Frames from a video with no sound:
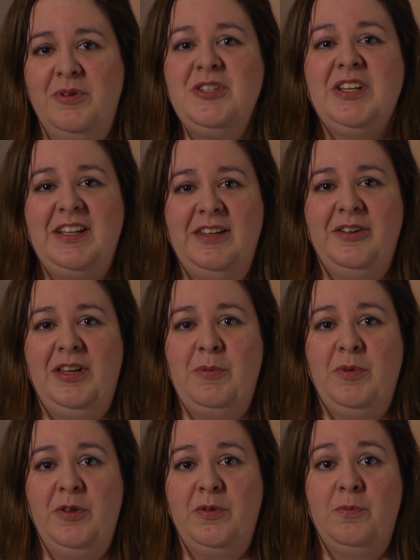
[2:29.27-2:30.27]
particularly
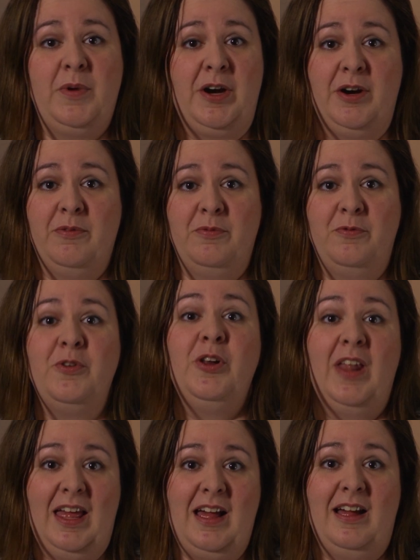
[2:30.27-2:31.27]
where
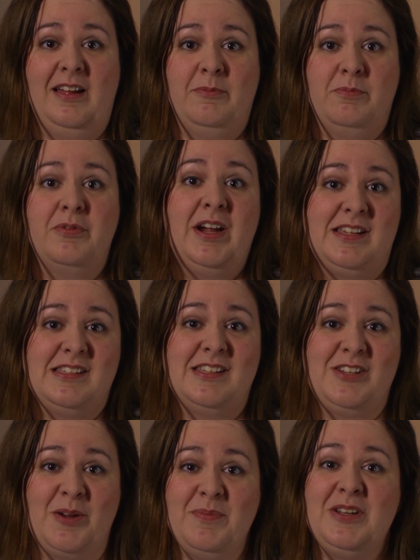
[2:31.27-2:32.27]
full price
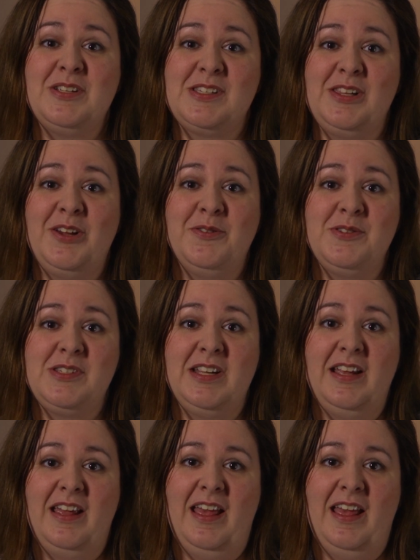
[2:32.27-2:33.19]
has not been disclosed,